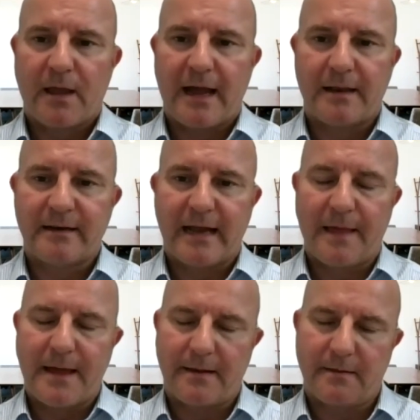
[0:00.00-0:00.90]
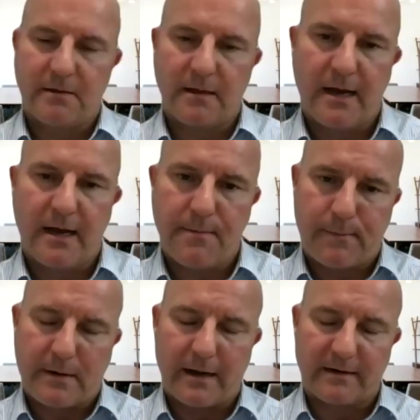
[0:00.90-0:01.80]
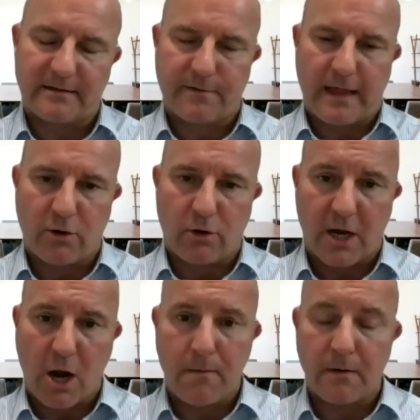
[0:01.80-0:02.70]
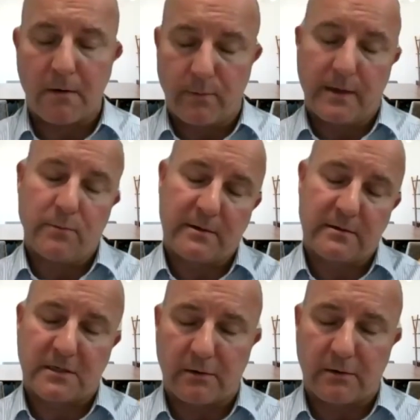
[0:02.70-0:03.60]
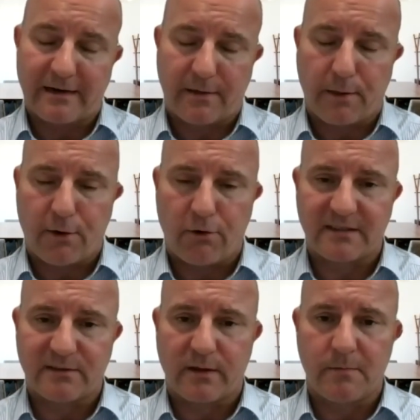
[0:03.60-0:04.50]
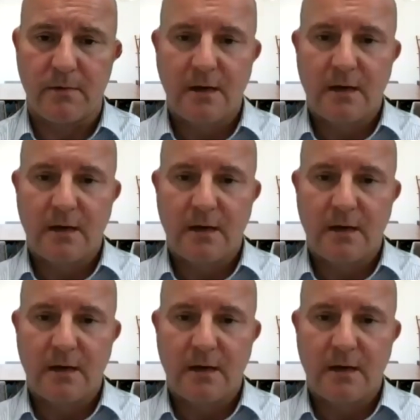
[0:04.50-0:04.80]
And then clients have then got to we go down to the authorities with them,